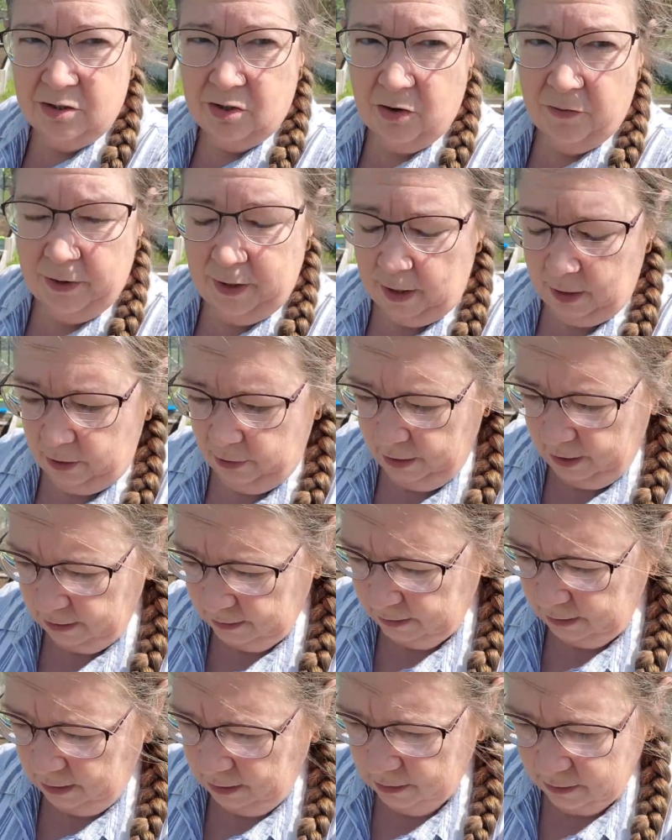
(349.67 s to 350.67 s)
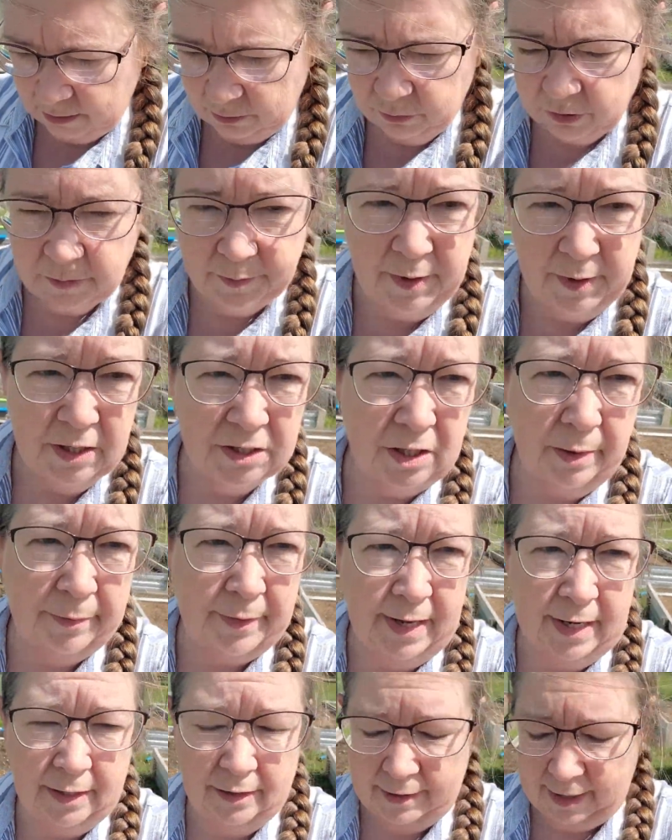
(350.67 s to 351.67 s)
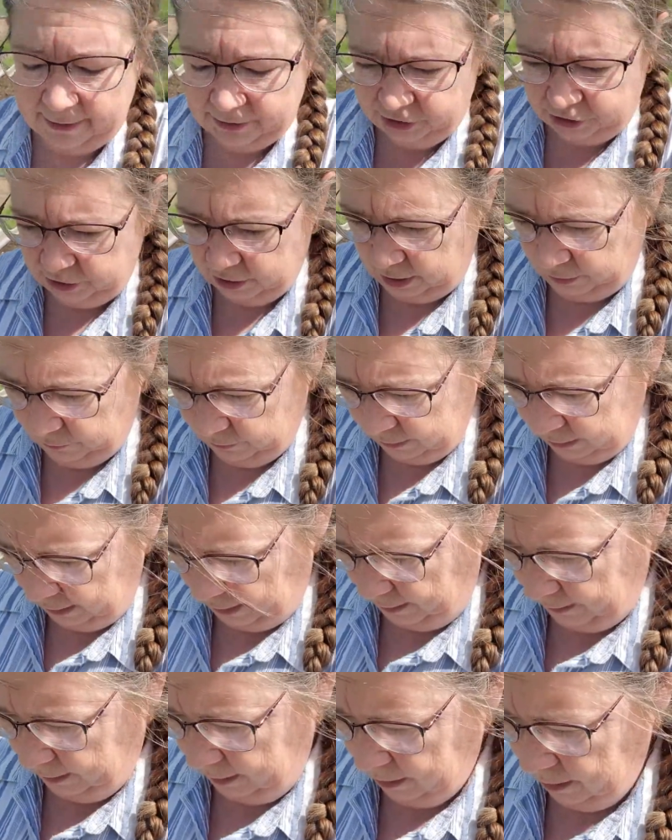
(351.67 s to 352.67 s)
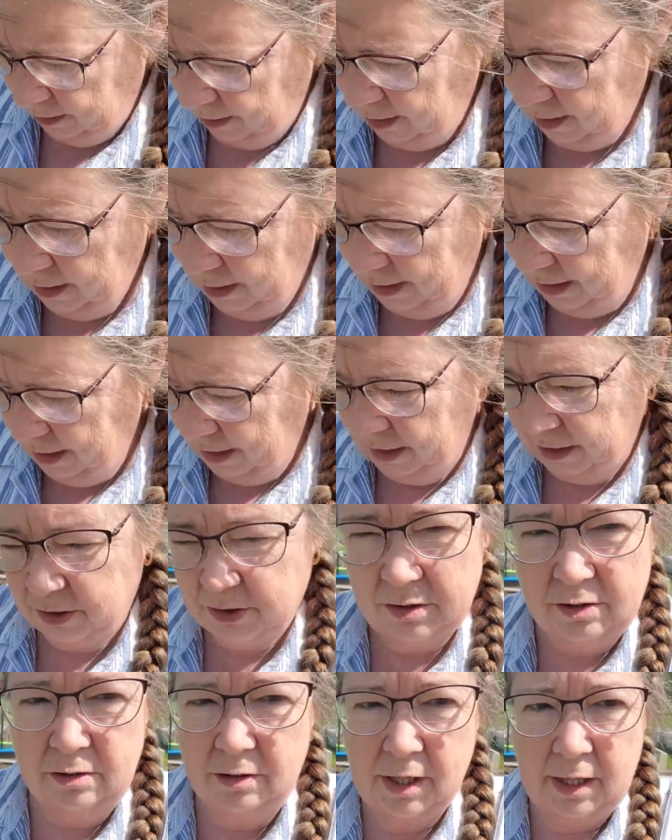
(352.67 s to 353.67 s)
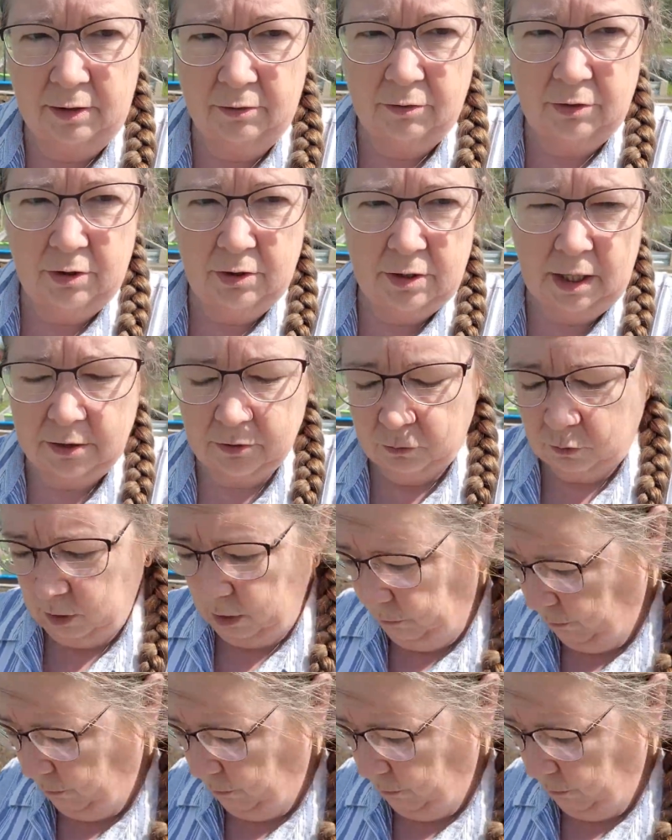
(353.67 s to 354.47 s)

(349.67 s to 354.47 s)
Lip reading: going like crazy. It's the spinach I planted last year and I really like it. It does really